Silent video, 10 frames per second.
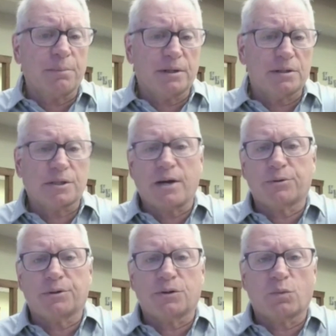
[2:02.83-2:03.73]
to bid the
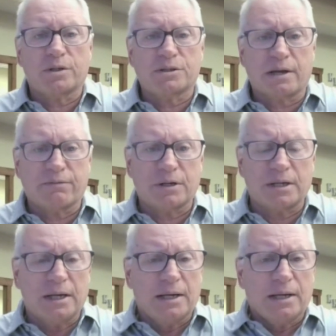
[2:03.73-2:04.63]
South under
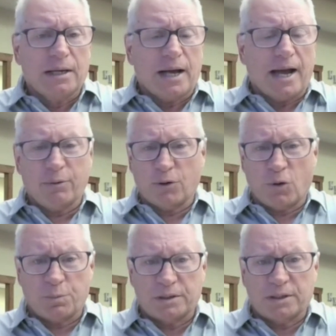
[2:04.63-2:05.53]
170, I would
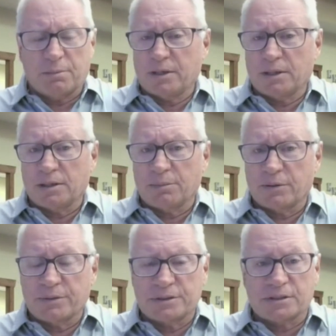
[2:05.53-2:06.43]
hope that they'd be a little
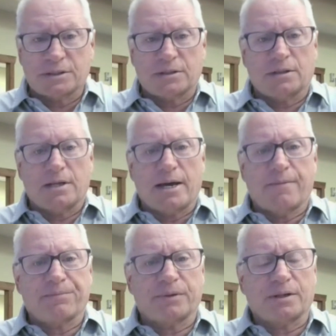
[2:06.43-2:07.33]
bit resistant to
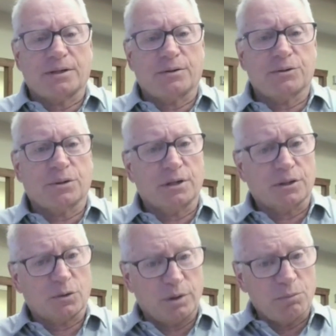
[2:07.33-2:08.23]
that. You know, so then
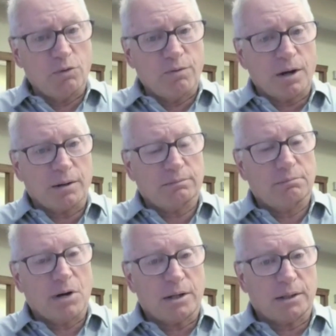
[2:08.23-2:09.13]
could we move our
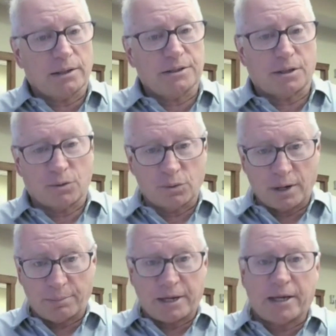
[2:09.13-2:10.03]
market, at least on old
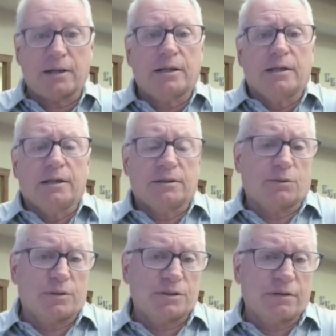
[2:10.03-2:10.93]
crop cattle, up
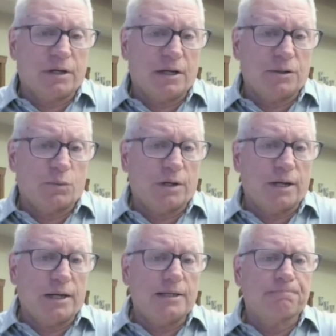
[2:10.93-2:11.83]
to 178 to
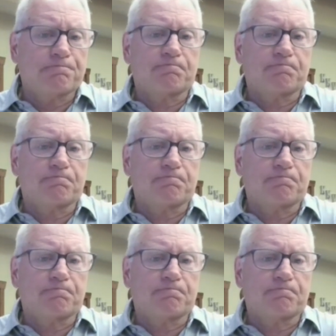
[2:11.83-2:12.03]
180?